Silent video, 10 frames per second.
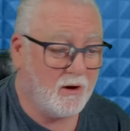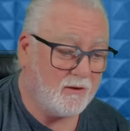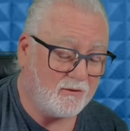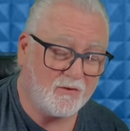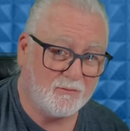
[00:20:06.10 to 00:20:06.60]

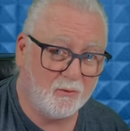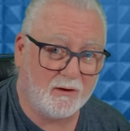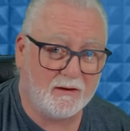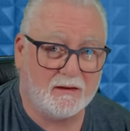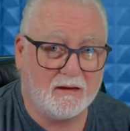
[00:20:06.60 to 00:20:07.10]
doesn't
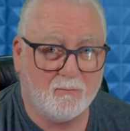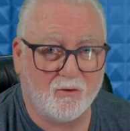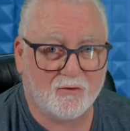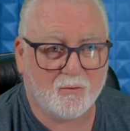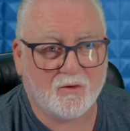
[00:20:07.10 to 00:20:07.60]
play
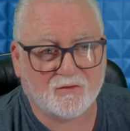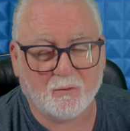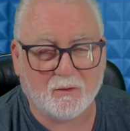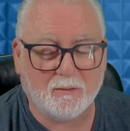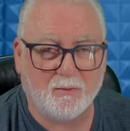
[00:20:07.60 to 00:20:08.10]
keyboards, wants a
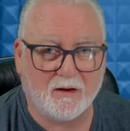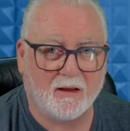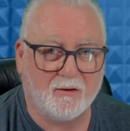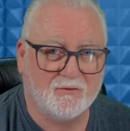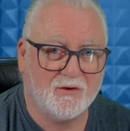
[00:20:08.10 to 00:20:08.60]
wee
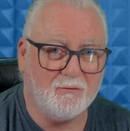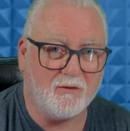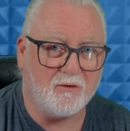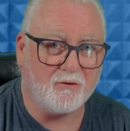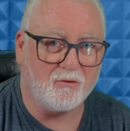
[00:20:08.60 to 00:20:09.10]
piano sound
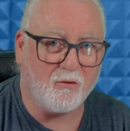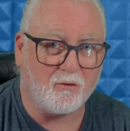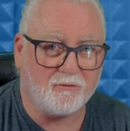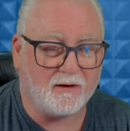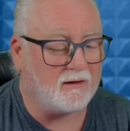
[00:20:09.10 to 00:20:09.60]
in the
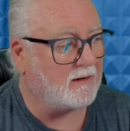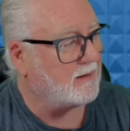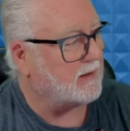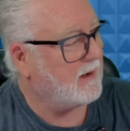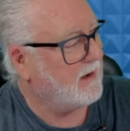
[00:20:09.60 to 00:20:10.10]
recording
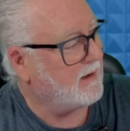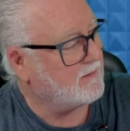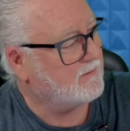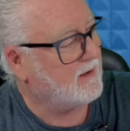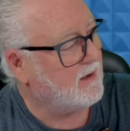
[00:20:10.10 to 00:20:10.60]

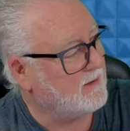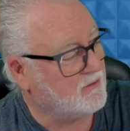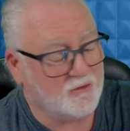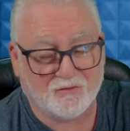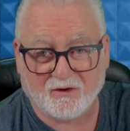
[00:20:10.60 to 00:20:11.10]
and can
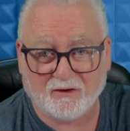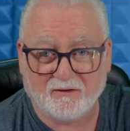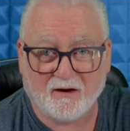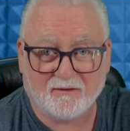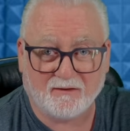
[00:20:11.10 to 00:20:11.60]
use the
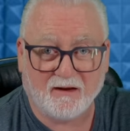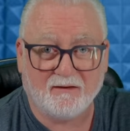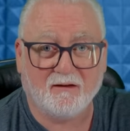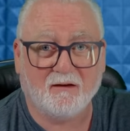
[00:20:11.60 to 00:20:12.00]
guitar to get it.